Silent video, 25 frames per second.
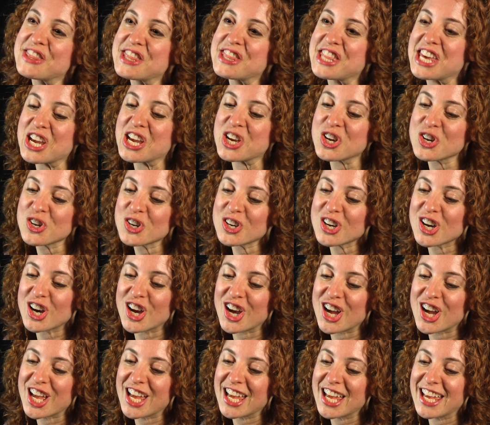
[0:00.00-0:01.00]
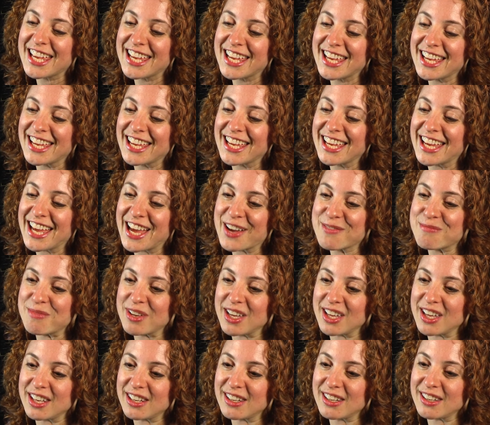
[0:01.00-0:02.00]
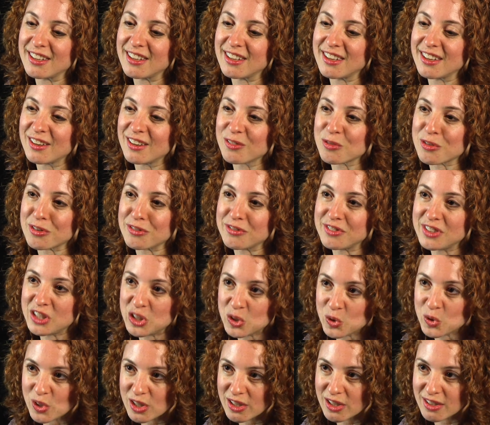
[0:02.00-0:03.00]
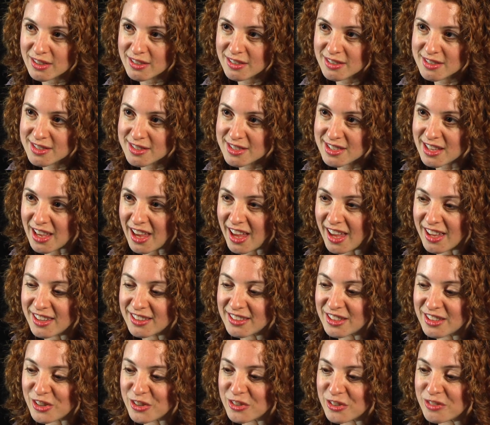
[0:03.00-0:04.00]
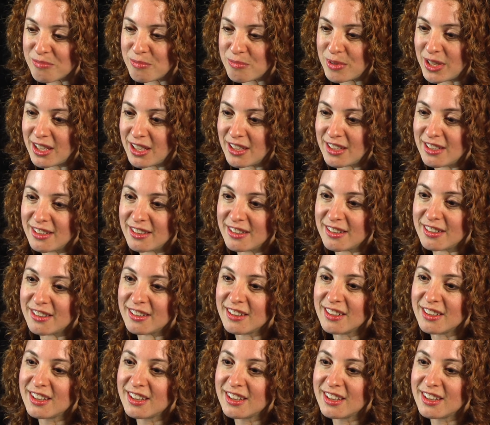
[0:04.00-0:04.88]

There have been reviewers and there have been